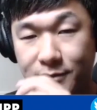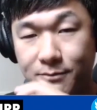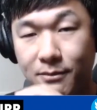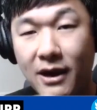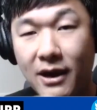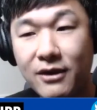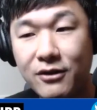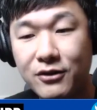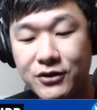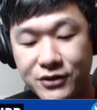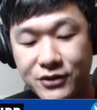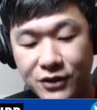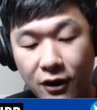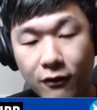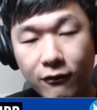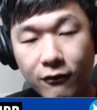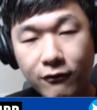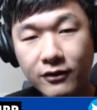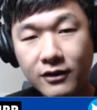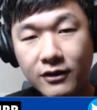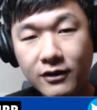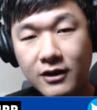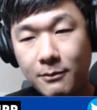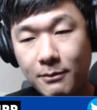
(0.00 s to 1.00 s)
by yourself
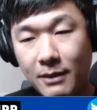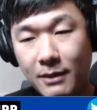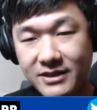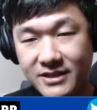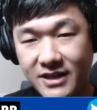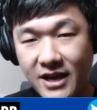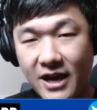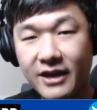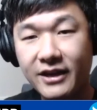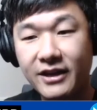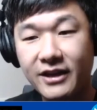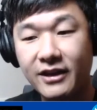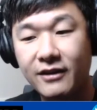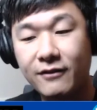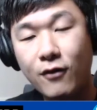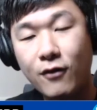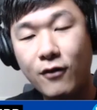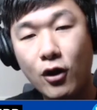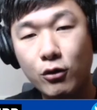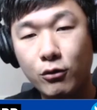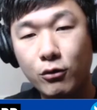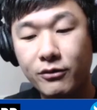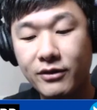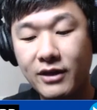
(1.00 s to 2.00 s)
by tanking
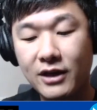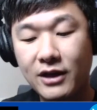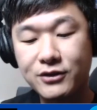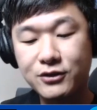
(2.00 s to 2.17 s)
following that.